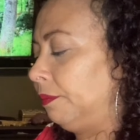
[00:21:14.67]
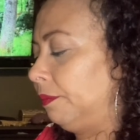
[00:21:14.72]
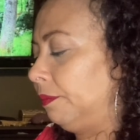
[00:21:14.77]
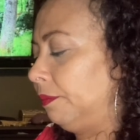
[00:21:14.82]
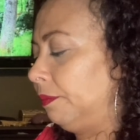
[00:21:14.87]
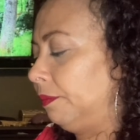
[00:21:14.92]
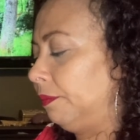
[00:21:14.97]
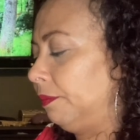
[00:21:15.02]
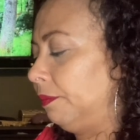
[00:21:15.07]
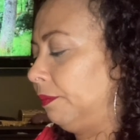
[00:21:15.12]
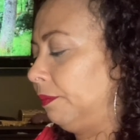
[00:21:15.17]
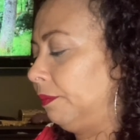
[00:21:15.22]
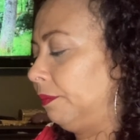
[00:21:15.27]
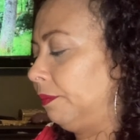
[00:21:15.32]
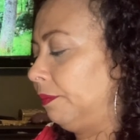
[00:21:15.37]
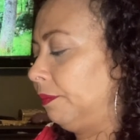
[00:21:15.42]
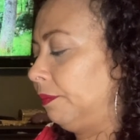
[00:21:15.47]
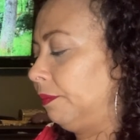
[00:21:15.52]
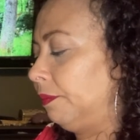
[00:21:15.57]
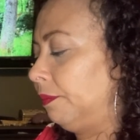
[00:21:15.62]

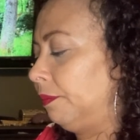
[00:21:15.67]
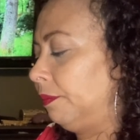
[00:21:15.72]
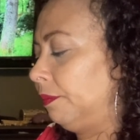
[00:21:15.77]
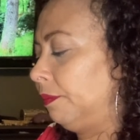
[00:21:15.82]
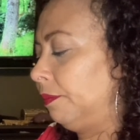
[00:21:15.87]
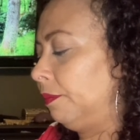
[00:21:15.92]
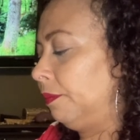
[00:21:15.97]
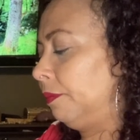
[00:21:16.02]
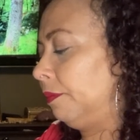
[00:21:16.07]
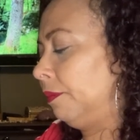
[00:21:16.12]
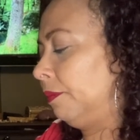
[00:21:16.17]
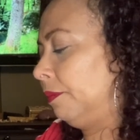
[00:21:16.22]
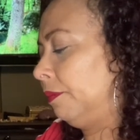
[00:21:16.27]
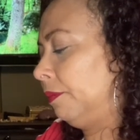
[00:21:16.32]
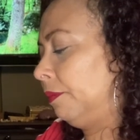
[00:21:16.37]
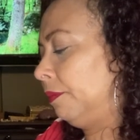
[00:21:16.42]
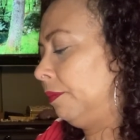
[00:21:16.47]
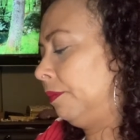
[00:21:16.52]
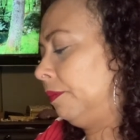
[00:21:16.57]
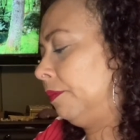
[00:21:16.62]

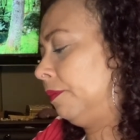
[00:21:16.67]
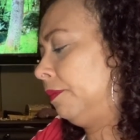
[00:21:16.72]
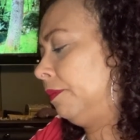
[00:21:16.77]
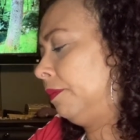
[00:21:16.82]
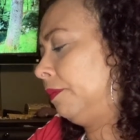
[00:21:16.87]
(no one is talking)